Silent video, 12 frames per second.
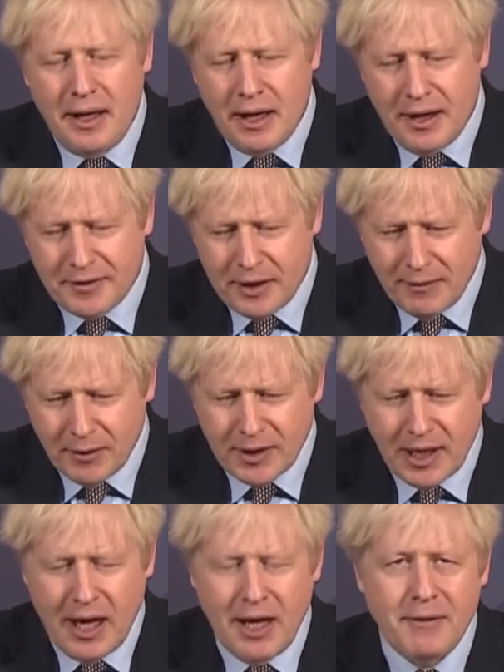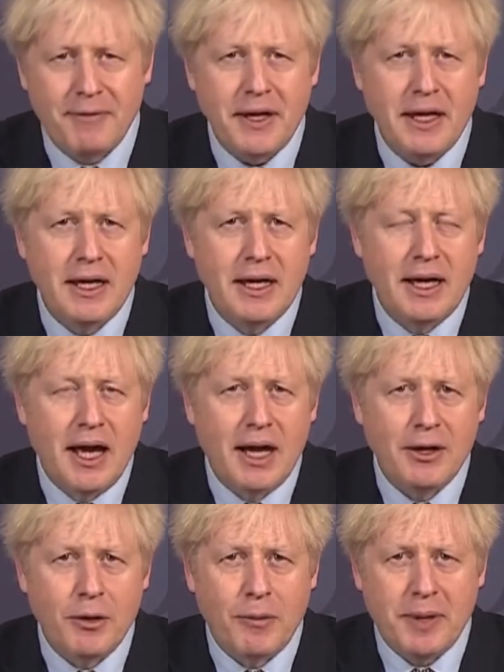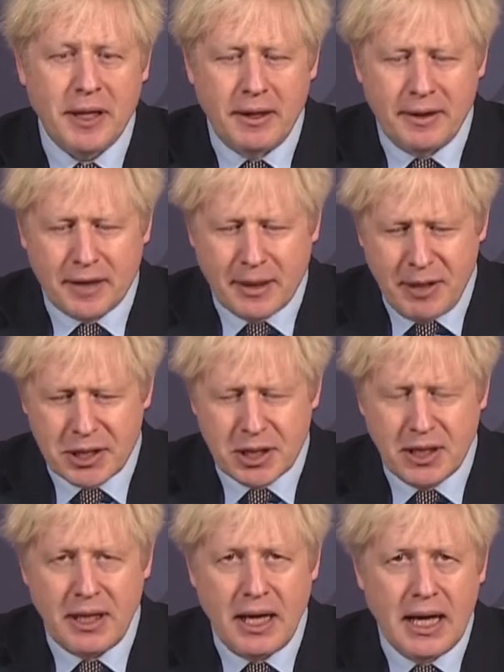Ursula von der Leyen of the European Commission,